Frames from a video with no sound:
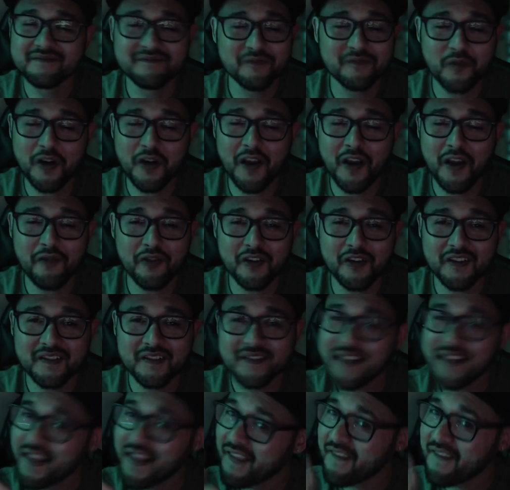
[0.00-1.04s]
Whatever
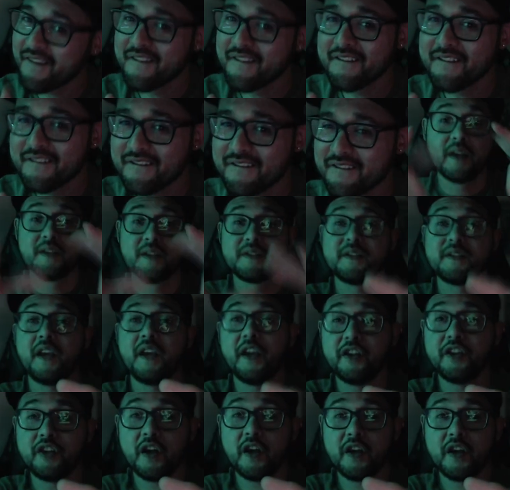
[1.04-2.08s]
stay
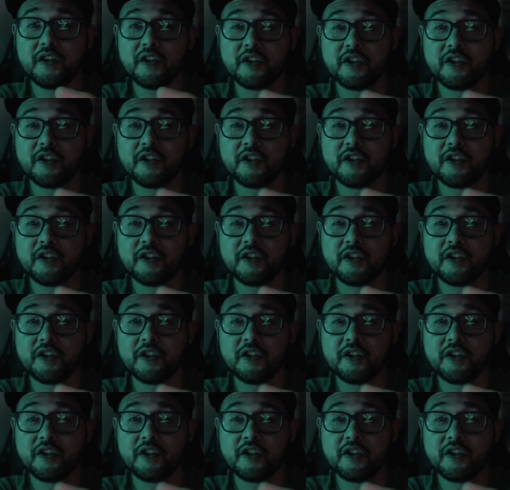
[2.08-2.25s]
in touch.